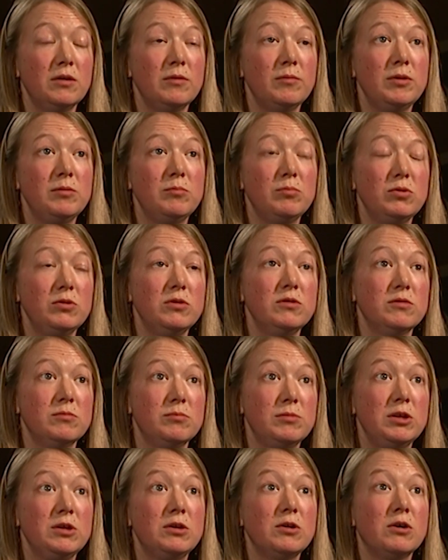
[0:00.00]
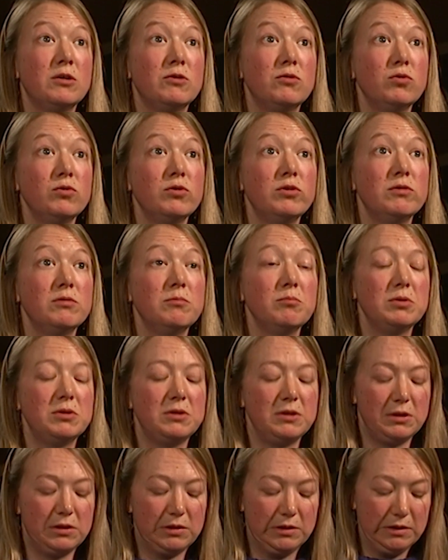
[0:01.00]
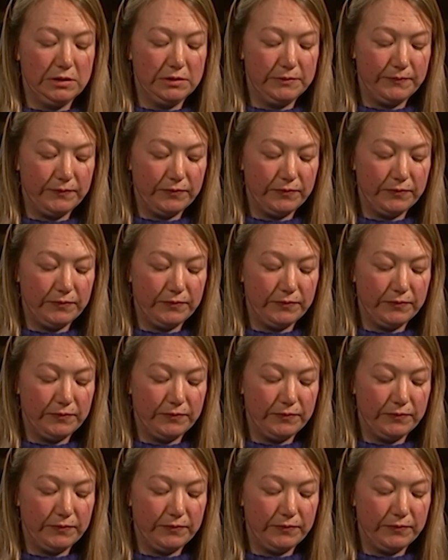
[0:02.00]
in Buddhism and in our order in particular.